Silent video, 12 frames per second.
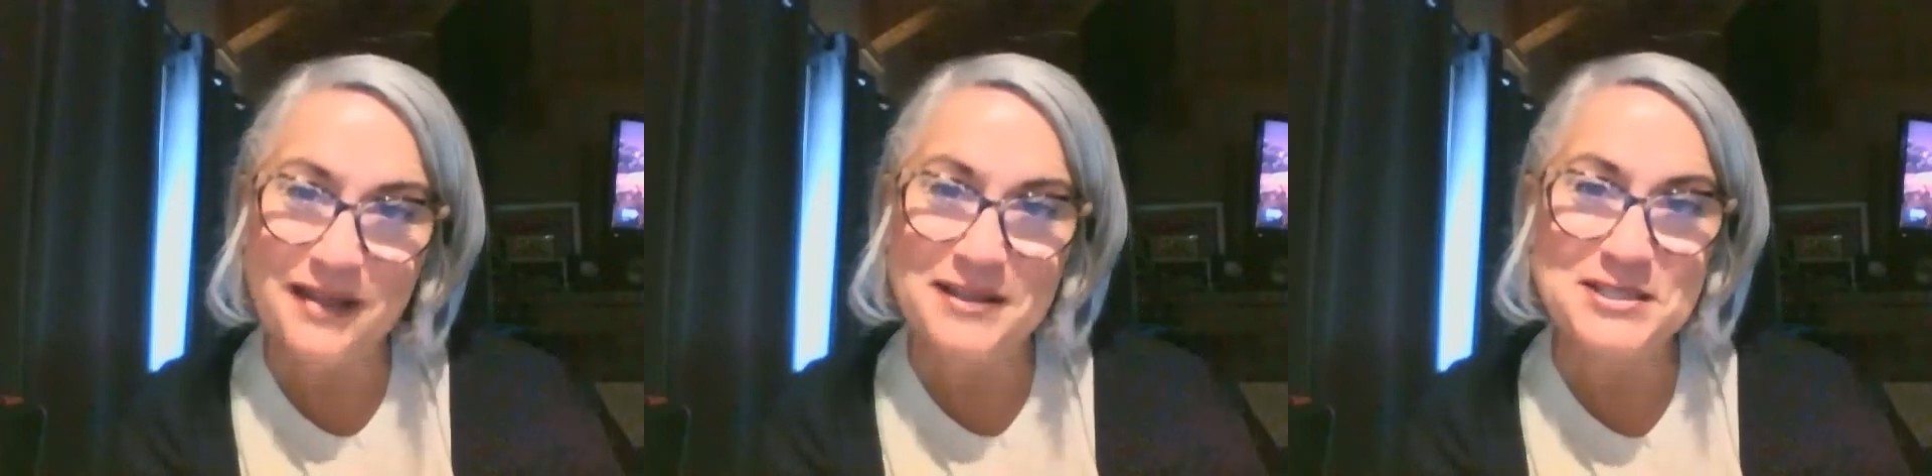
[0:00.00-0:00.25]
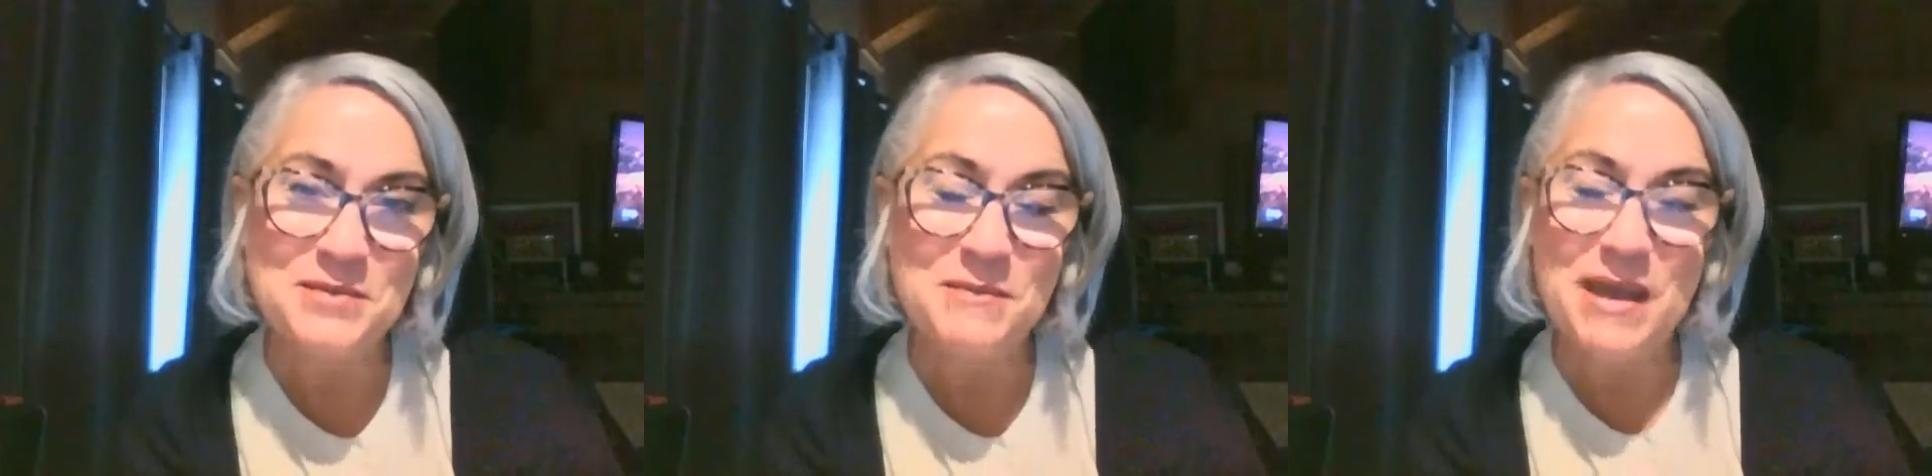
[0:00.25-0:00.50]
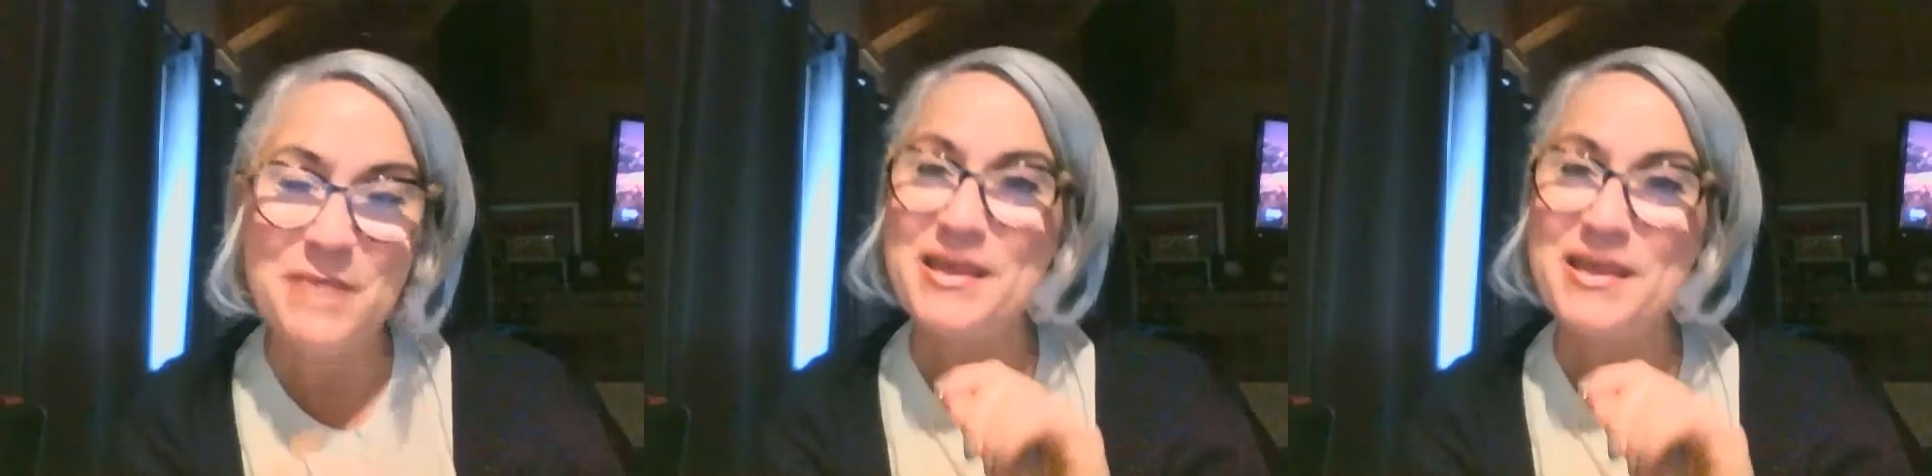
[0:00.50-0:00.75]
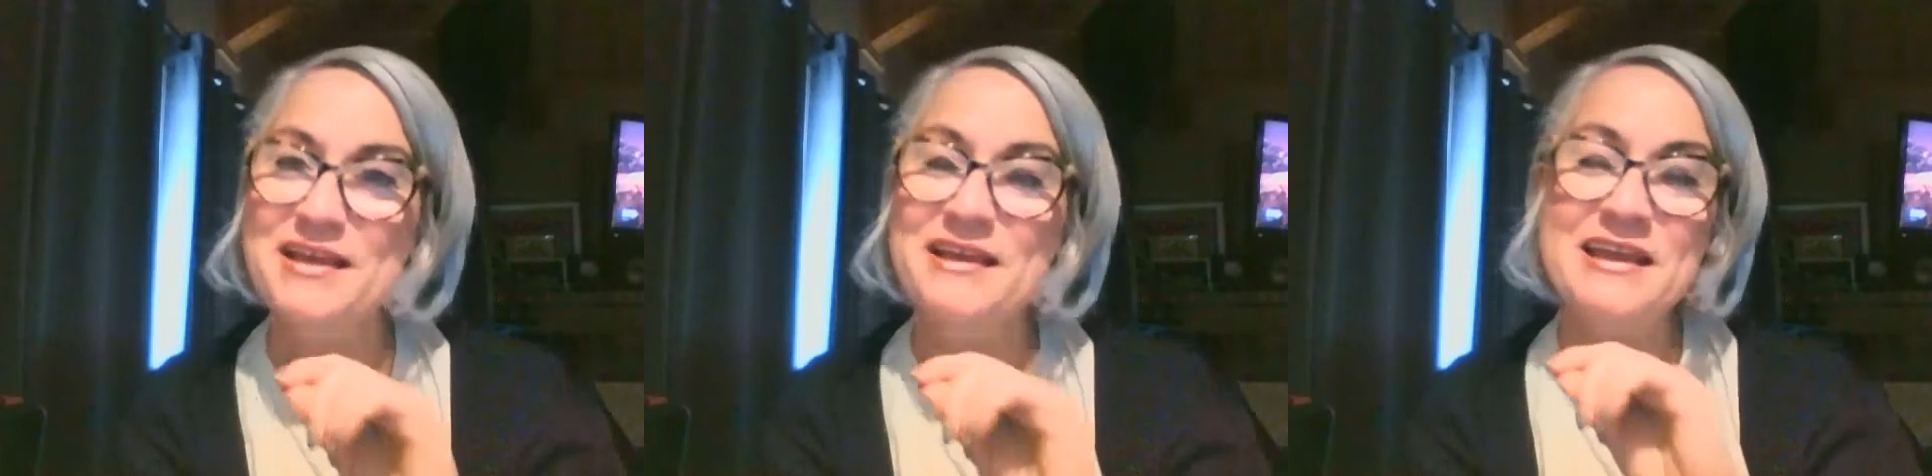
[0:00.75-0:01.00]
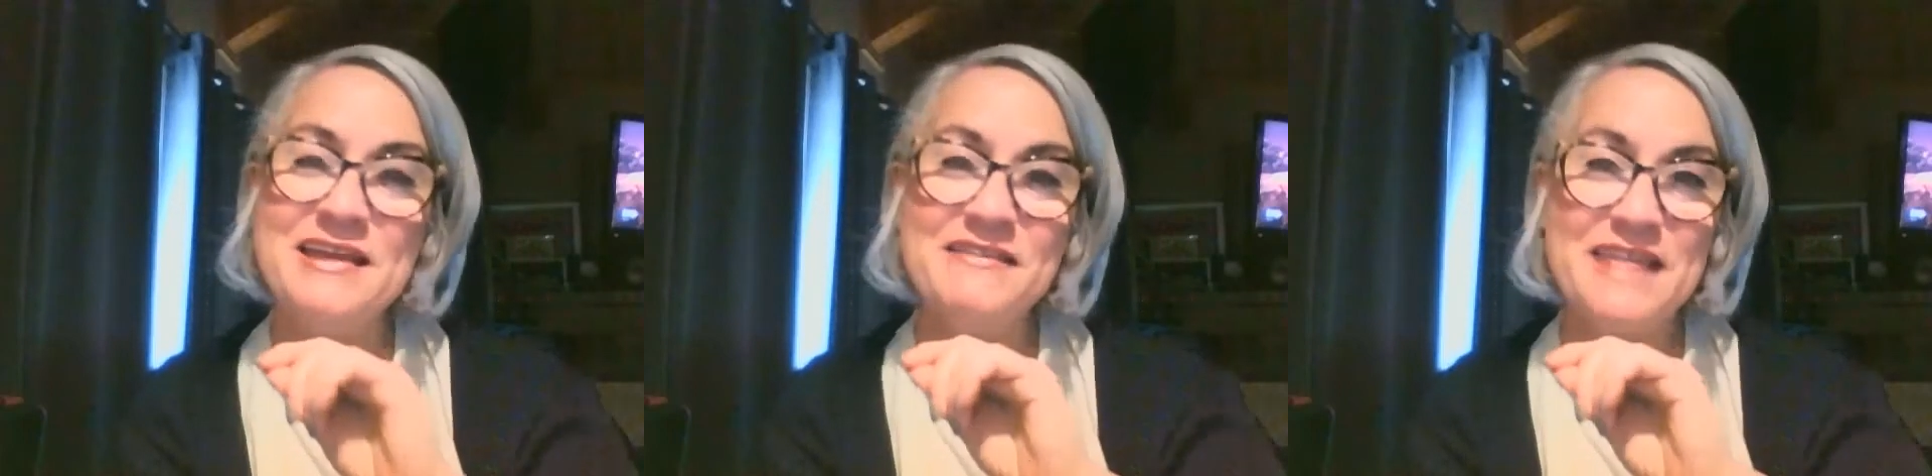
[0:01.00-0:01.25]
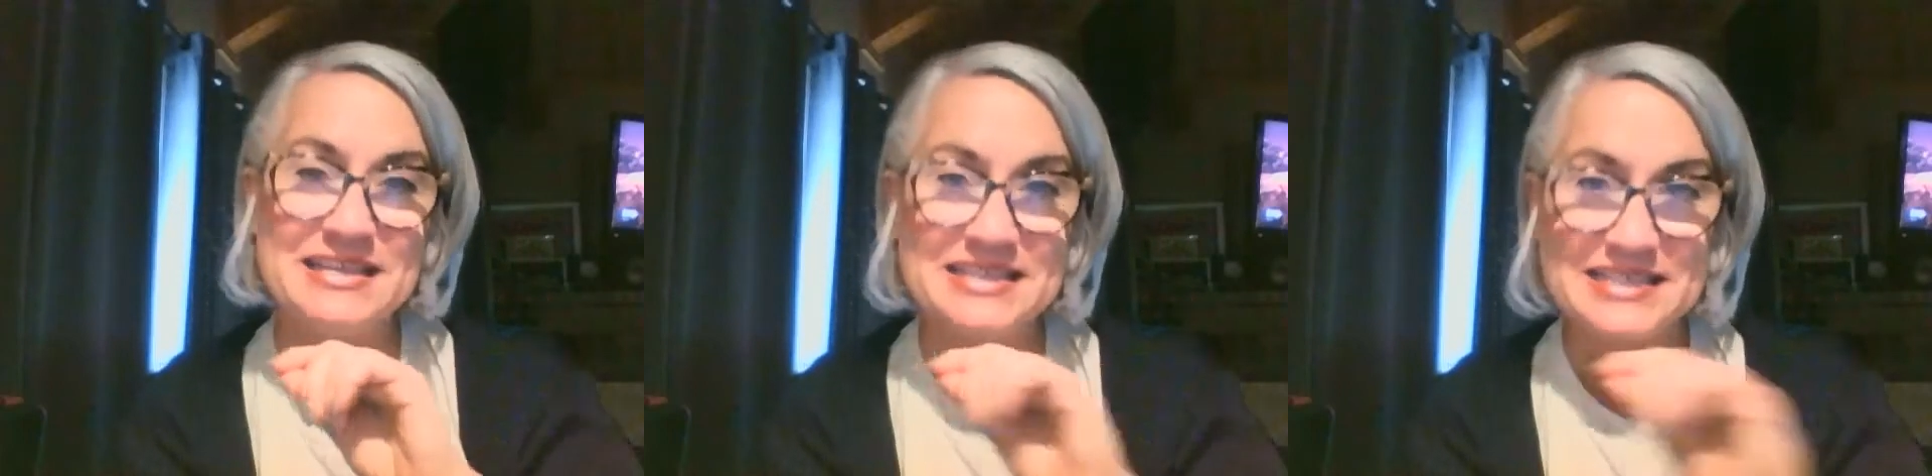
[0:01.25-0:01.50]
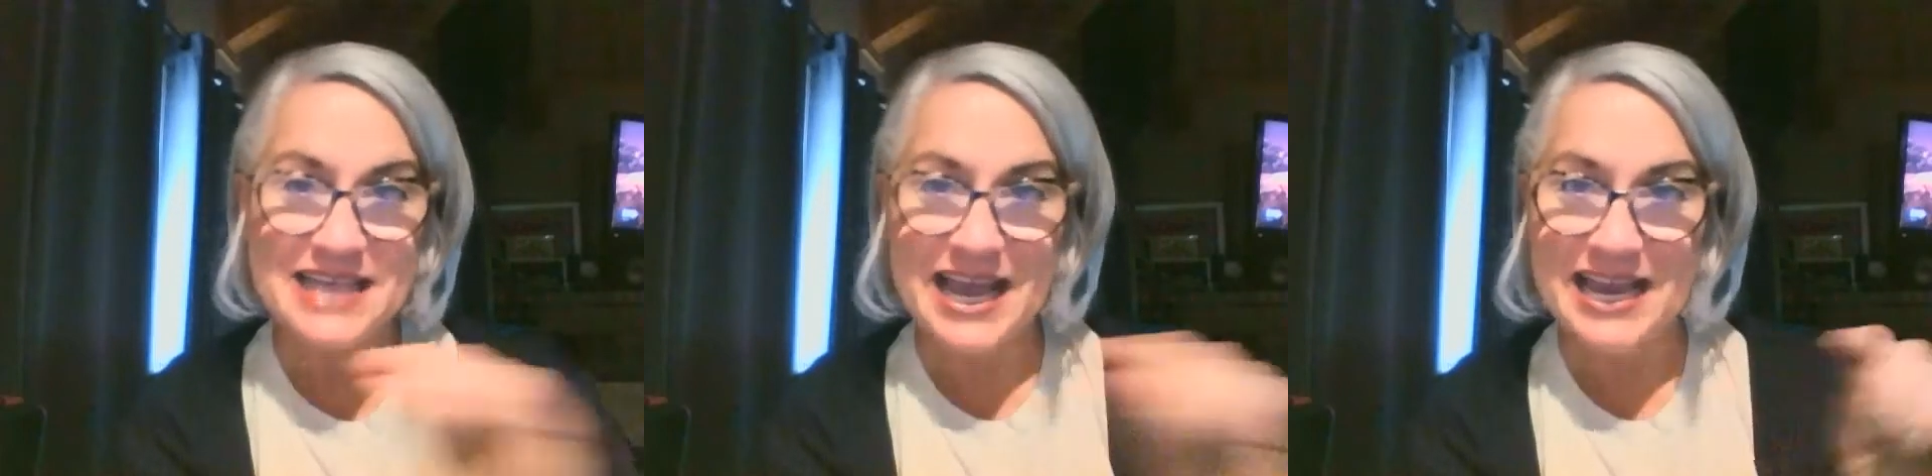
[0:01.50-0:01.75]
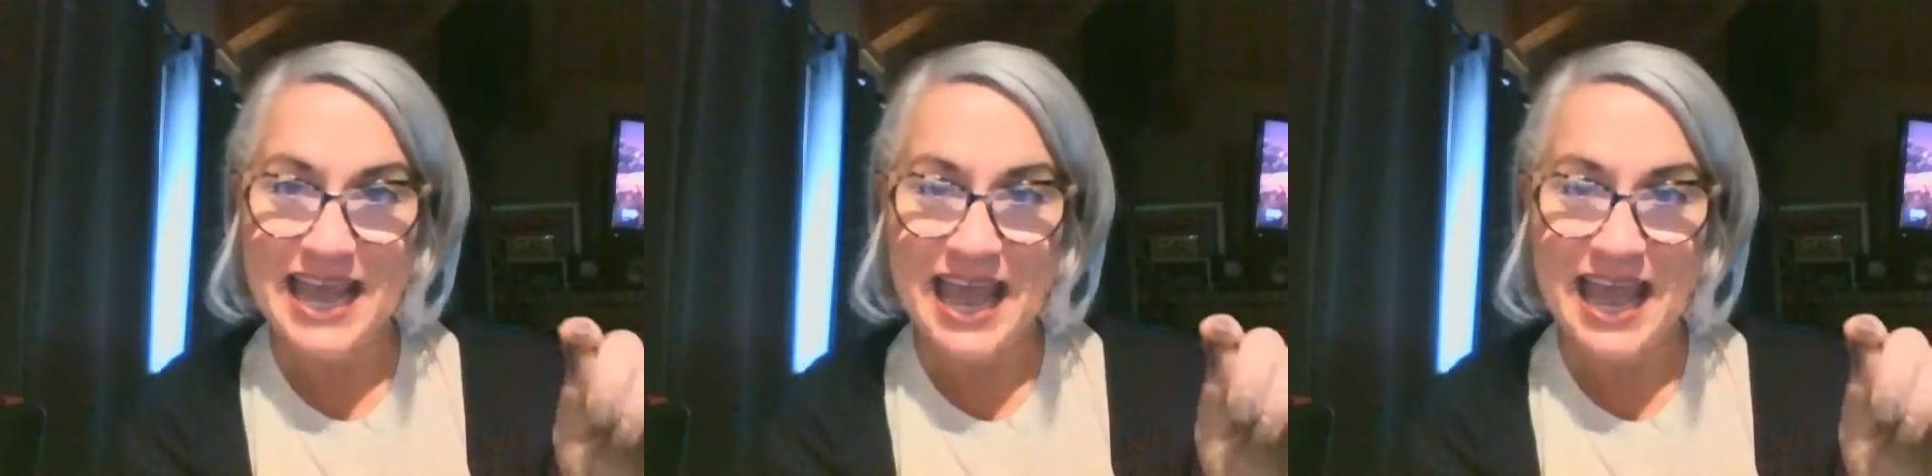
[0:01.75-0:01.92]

And so maybe they sign